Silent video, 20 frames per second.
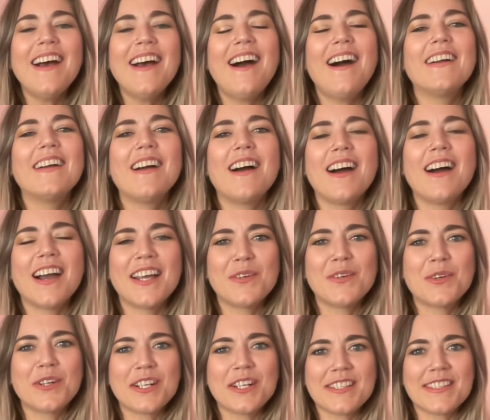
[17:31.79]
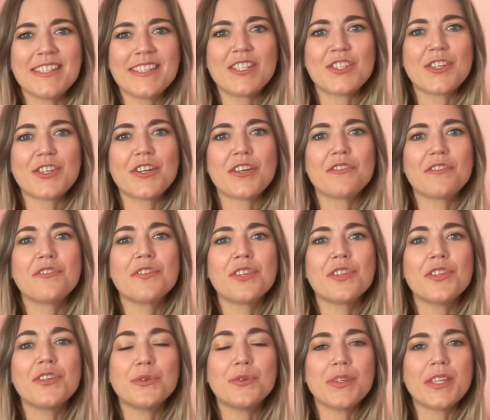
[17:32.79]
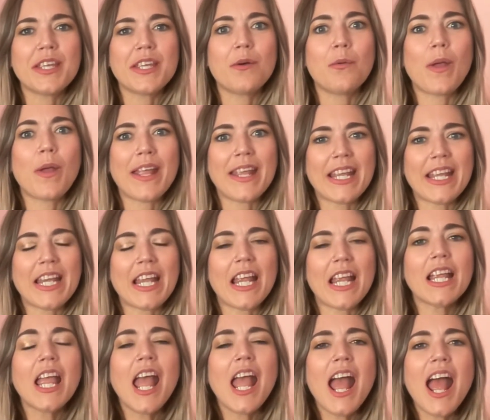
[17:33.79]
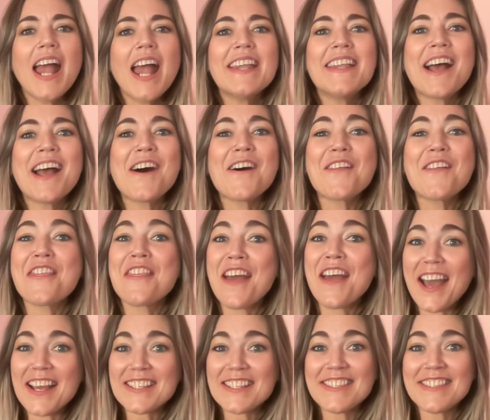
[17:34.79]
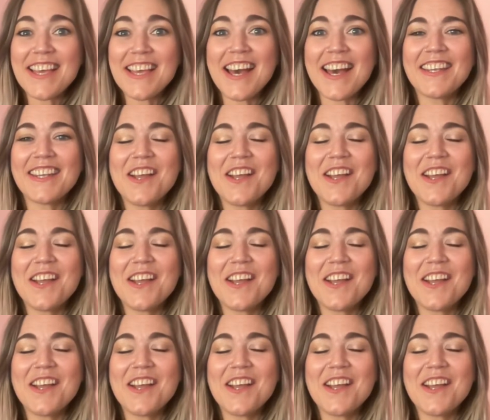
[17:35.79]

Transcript: a guide or a teacher for the newly awakening. Now, that said,